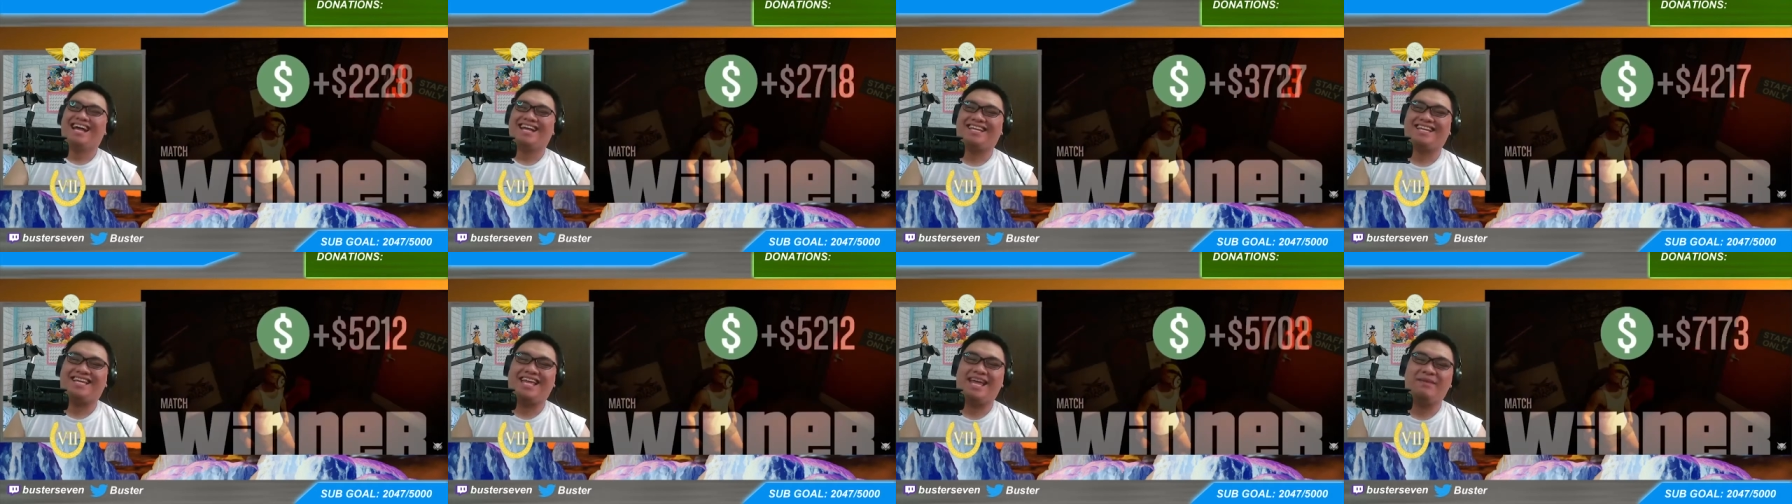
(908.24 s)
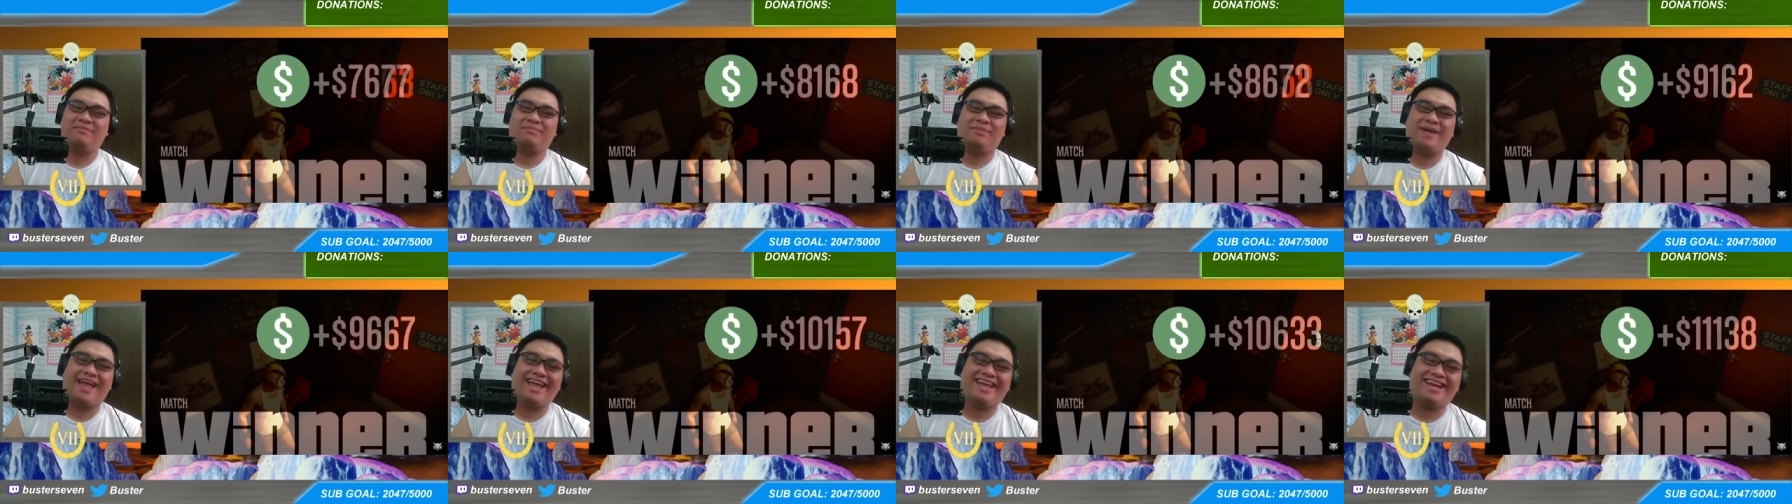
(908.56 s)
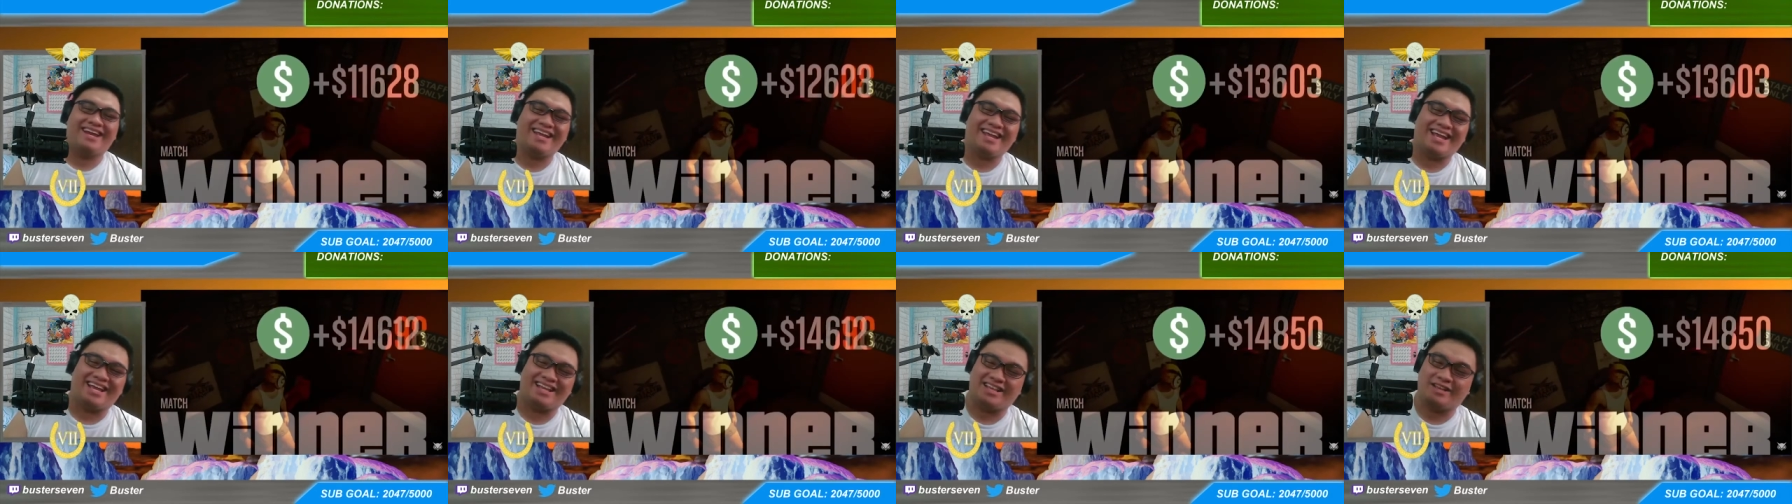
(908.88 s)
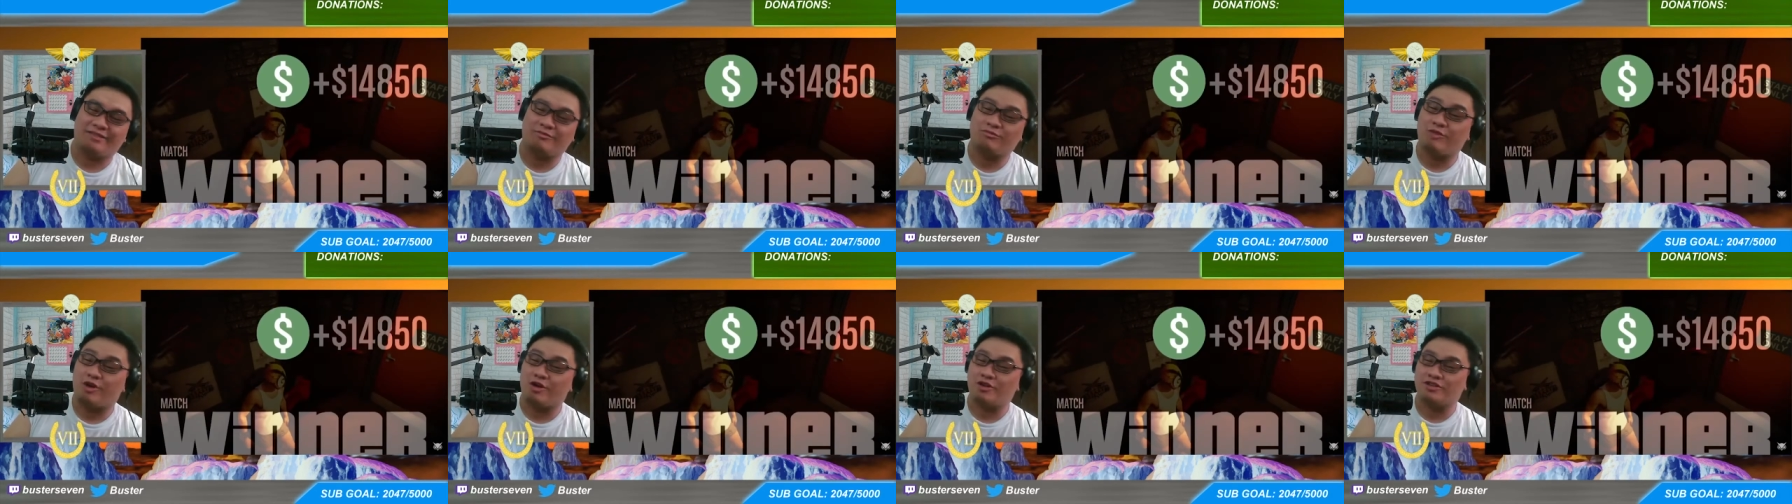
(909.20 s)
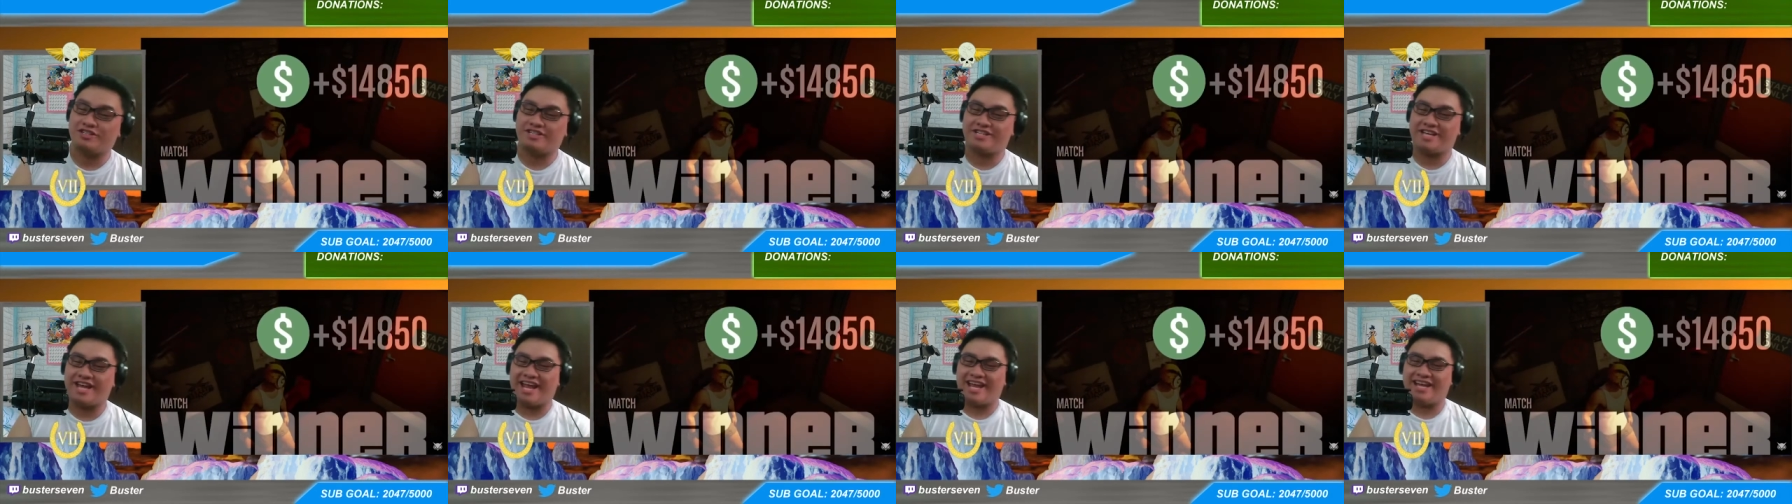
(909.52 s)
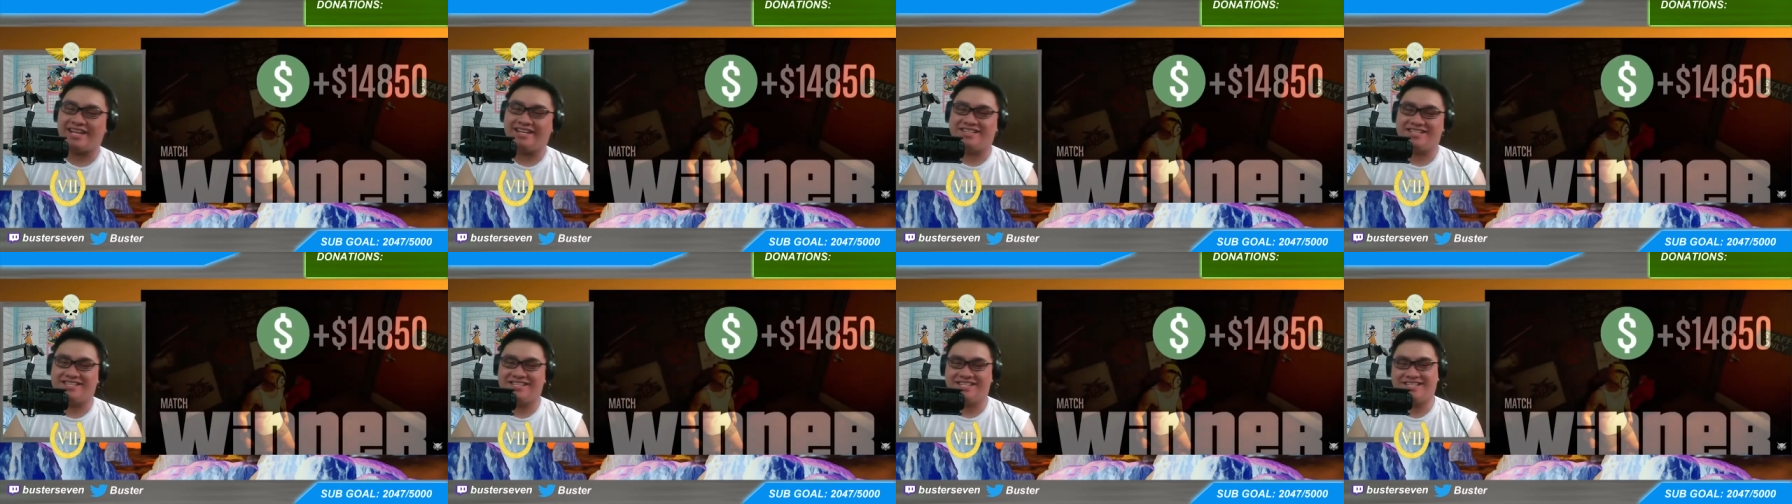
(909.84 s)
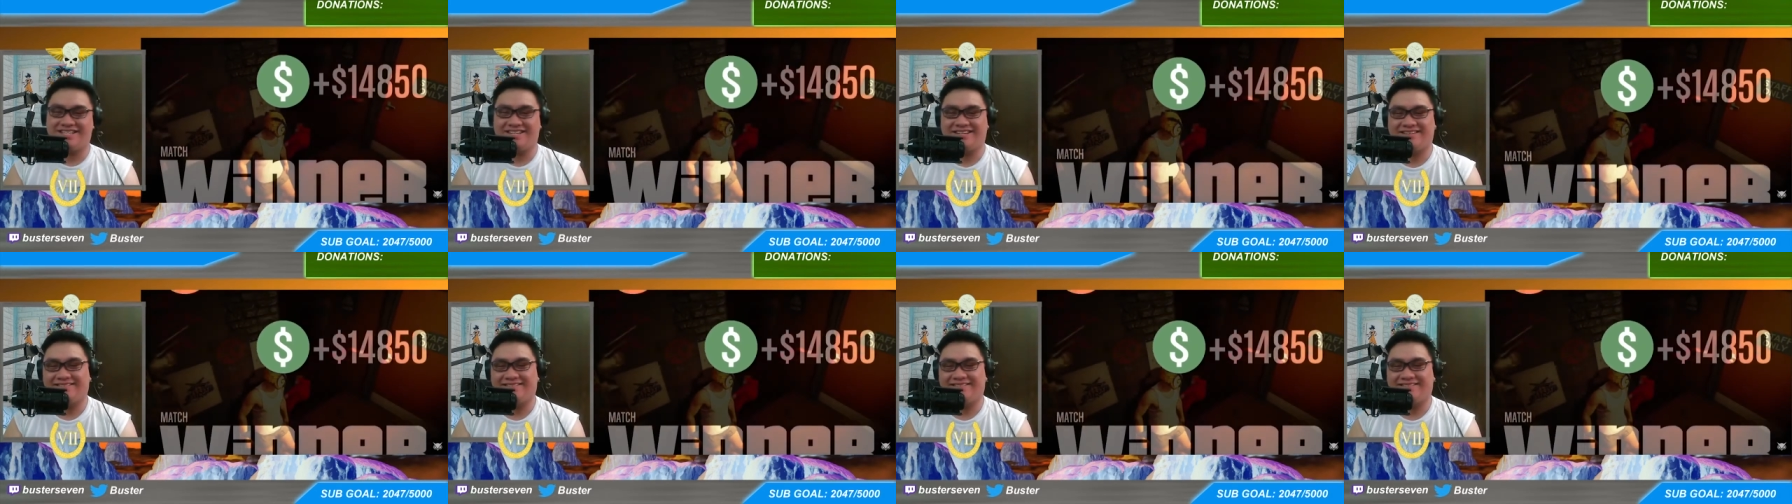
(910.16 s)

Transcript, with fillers: Keep hating it. It won't change.